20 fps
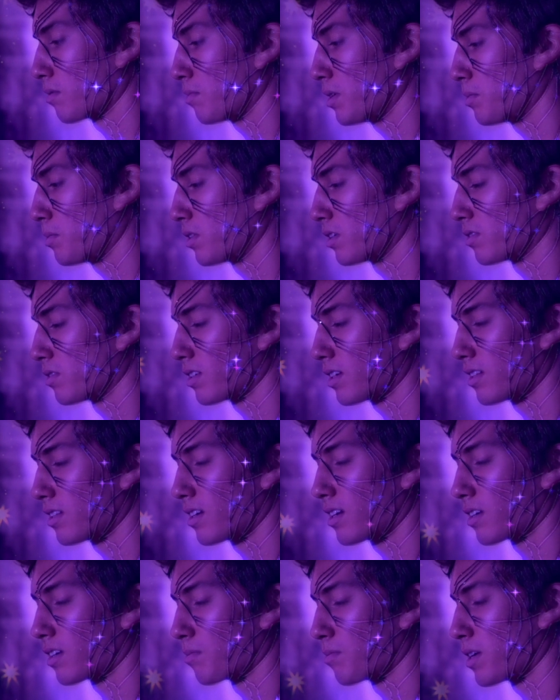People have said
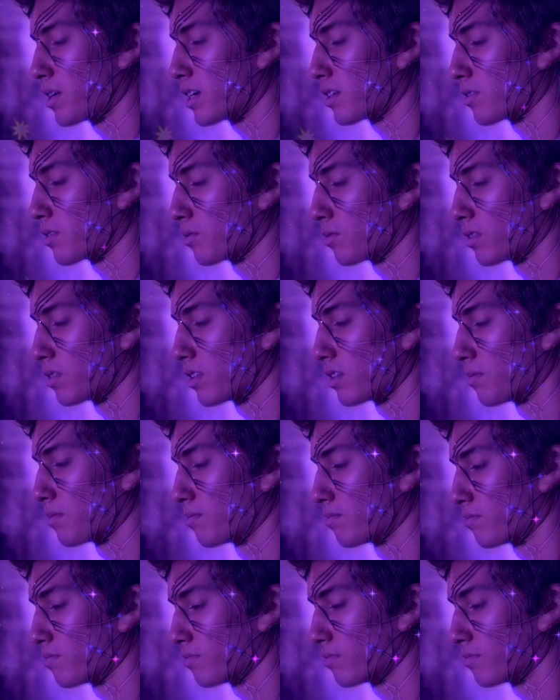that I can pass for one of them,